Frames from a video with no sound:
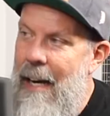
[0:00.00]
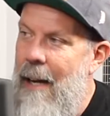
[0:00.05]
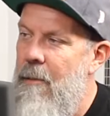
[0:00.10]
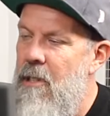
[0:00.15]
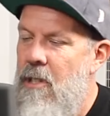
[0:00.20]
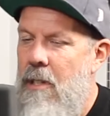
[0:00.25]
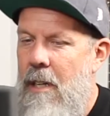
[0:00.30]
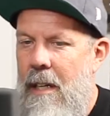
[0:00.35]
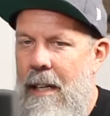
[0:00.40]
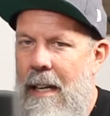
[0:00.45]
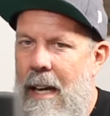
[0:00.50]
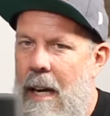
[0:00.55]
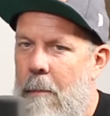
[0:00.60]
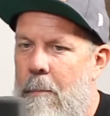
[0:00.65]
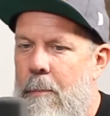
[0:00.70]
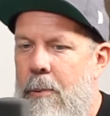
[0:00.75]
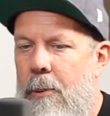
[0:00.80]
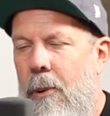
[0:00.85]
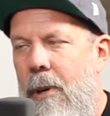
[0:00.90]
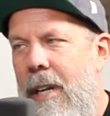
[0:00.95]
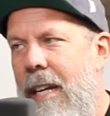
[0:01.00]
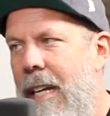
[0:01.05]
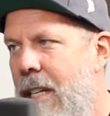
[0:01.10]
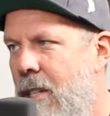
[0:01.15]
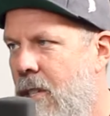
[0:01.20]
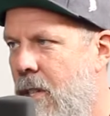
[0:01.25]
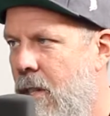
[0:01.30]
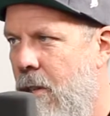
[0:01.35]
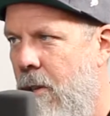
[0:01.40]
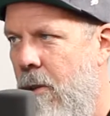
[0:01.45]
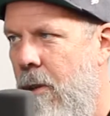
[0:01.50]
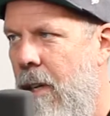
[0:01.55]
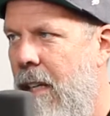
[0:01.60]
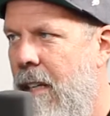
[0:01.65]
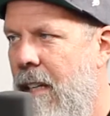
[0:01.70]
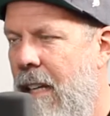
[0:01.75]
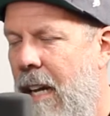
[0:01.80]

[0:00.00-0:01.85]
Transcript: I'm just going to kind of breeze through it,